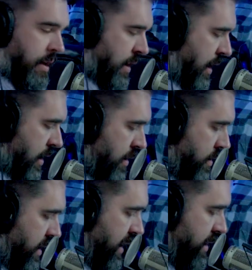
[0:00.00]

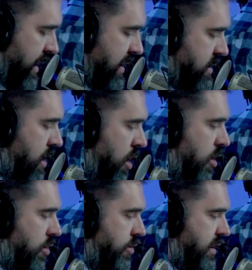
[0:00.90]
And he lists
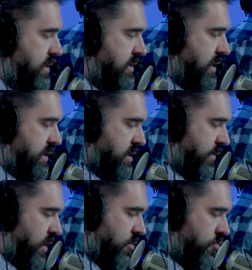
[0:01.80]
all these sins
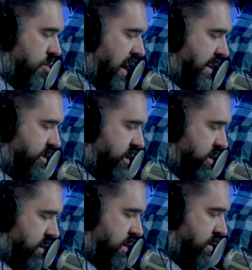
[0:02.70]
of
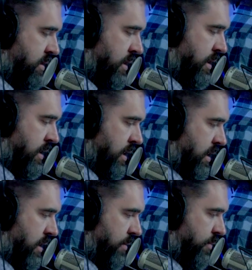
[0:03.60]
unrighteousness,
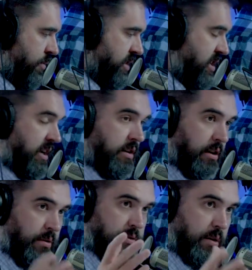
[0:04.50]
which
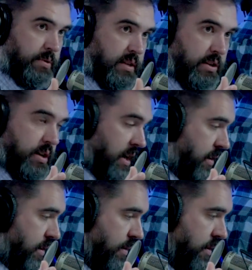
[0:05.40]
includes
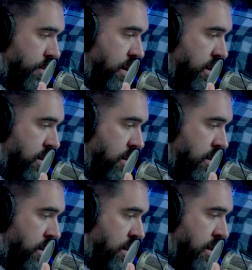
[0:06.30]
homosexuality, by the way.
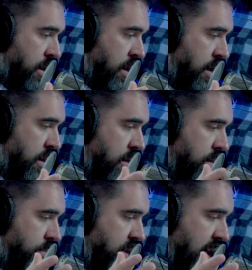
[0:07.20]

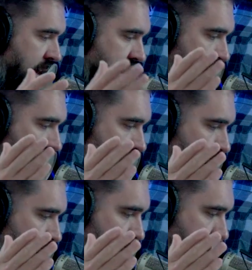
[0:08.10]
The idea
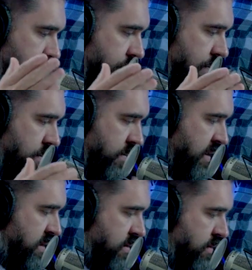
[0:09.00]
of,
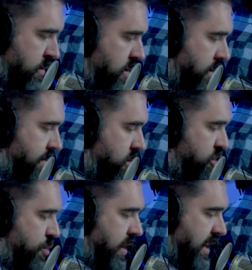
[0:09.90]
let's start in verse
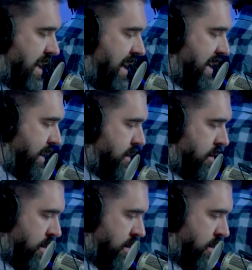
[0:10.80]
29,